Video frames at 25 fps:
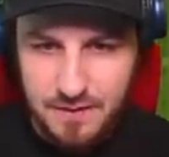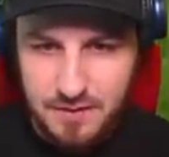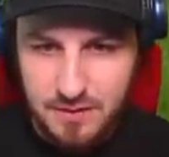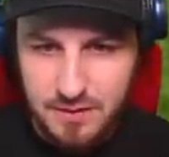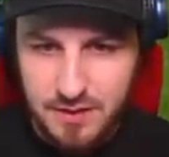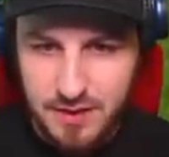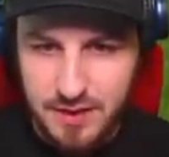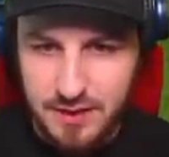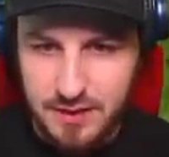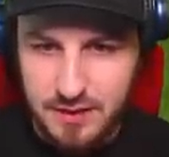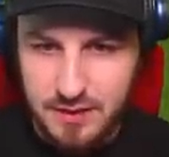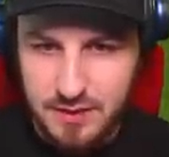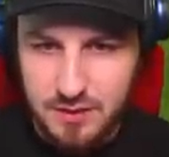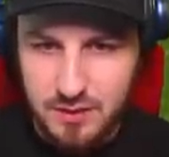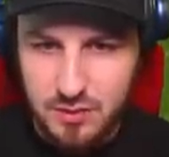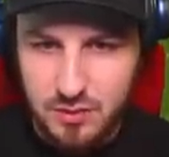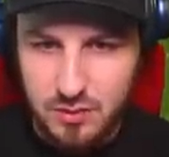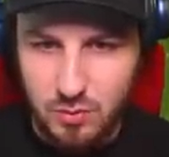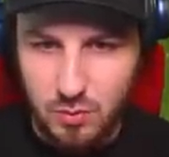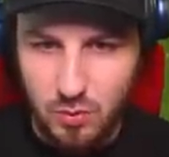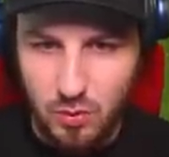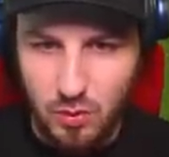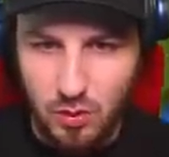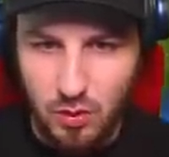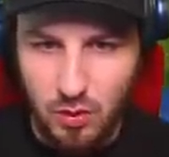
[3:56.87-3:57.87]
Okay.
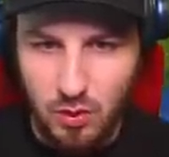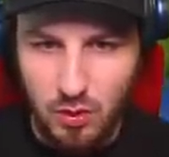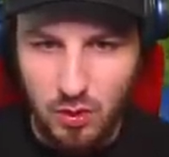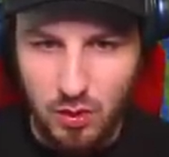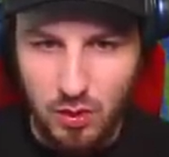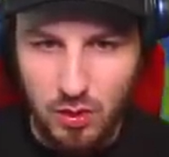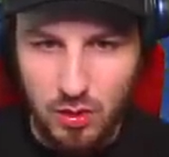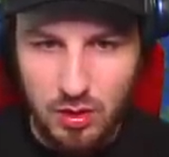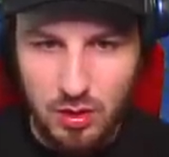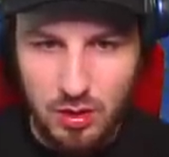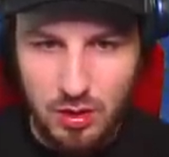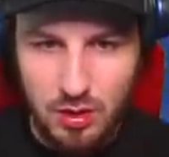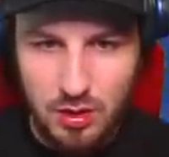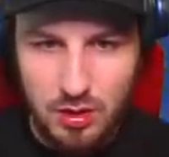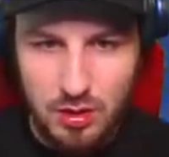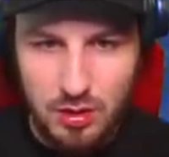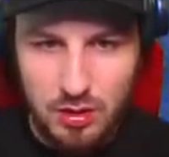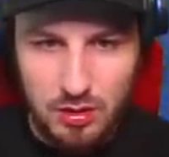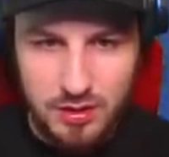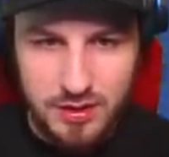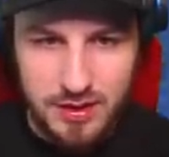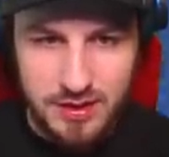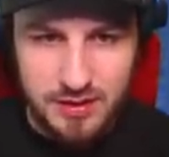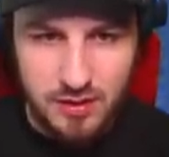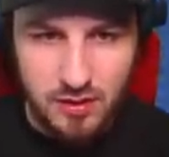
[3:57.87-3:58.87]
Whoa. Okay, you
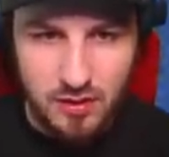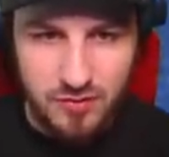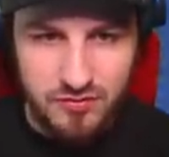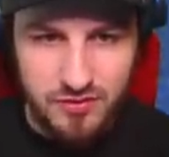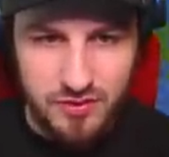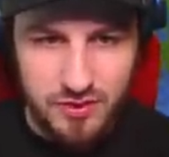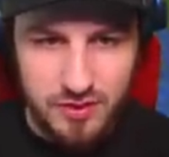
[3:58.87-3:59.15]
ready? Okay, go